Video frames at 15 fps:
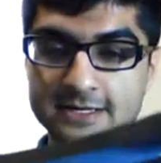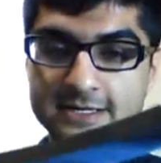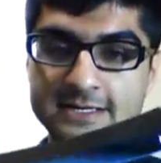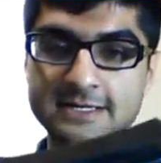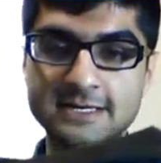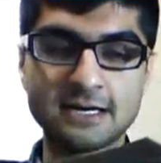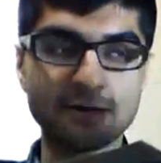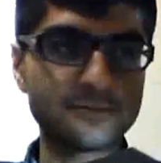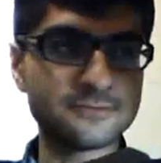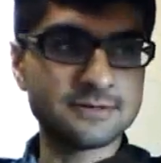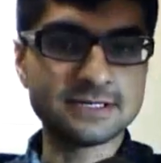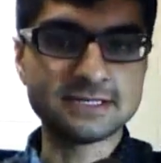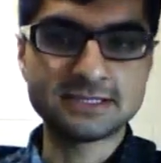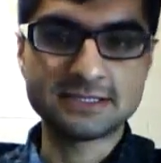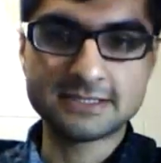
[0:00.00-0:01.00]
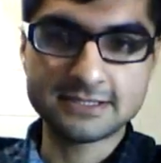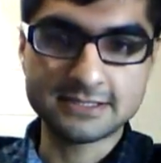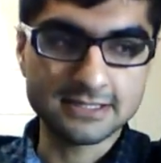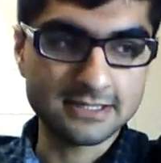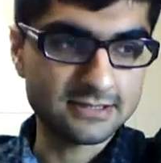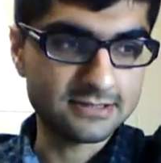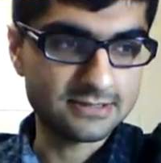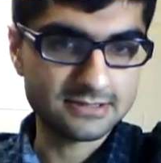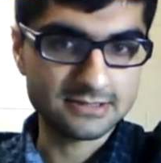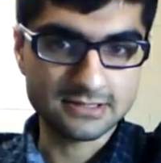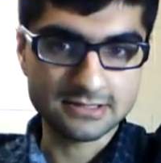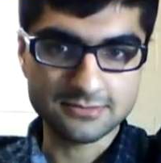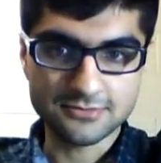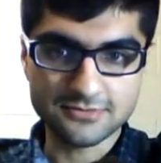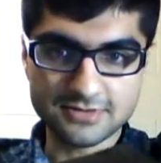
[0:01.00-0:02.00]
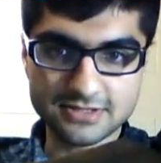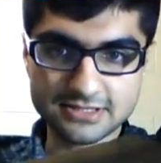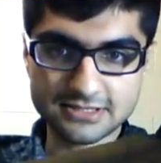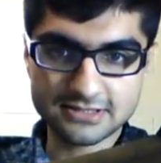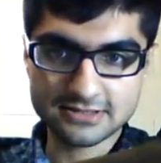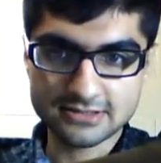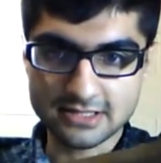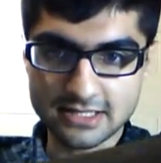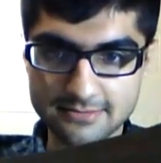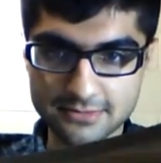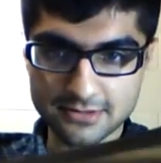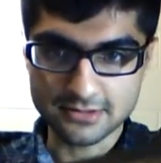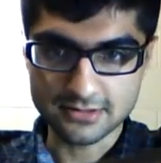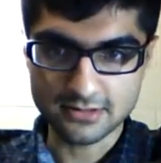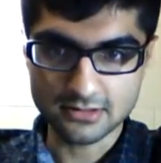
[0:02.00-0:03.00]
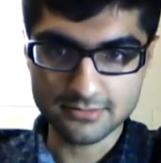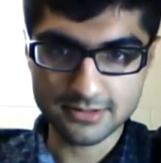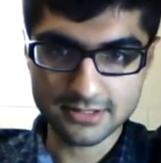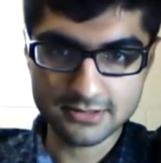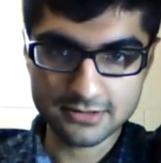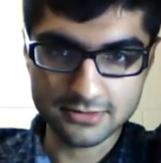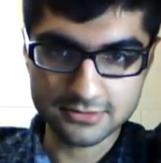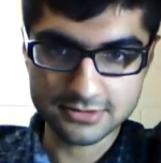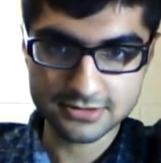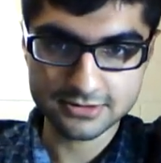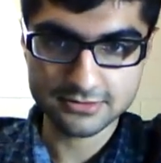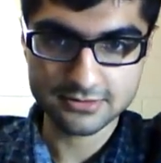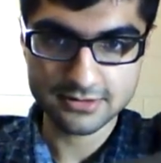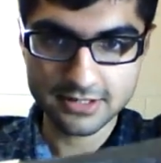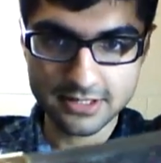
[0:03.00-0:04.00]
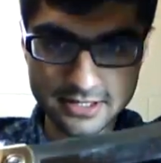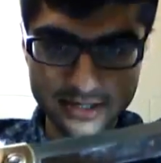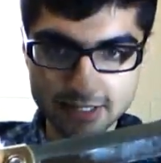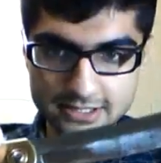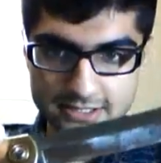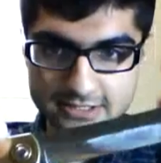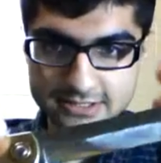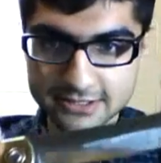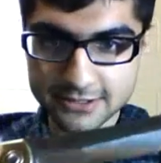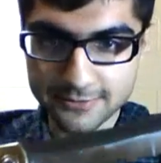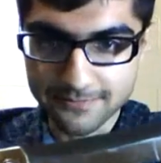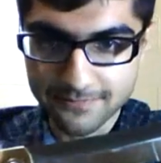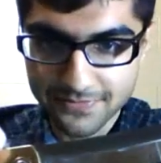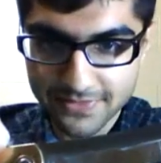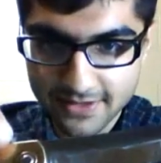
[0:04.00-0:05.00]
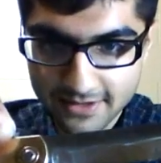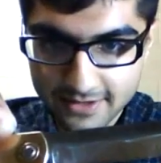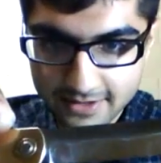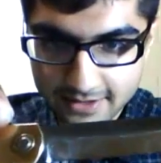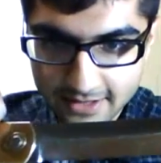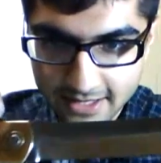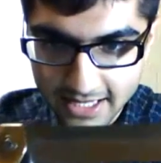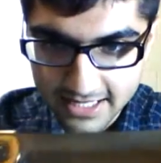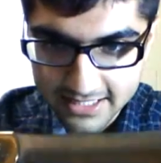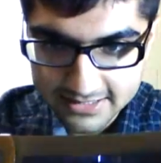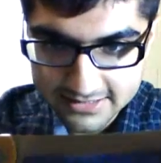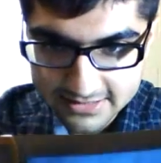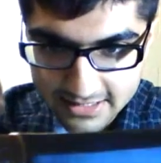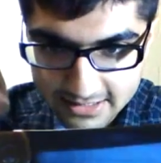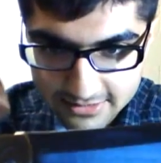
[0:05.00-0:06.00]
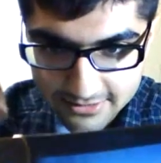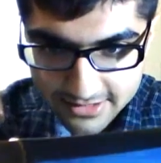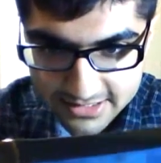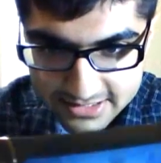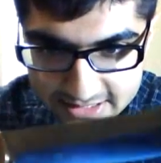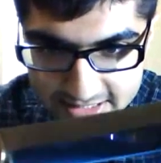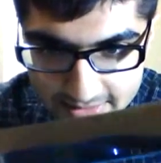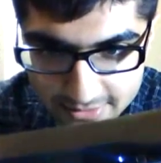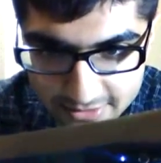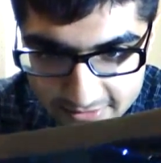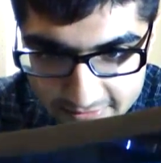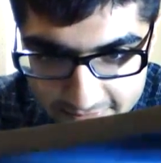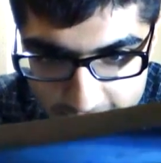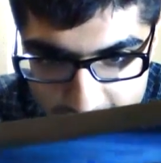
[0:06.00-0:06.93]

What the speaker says: How do I say this? Let's move this lamp a little bit closer. So, as you can see, I'm going to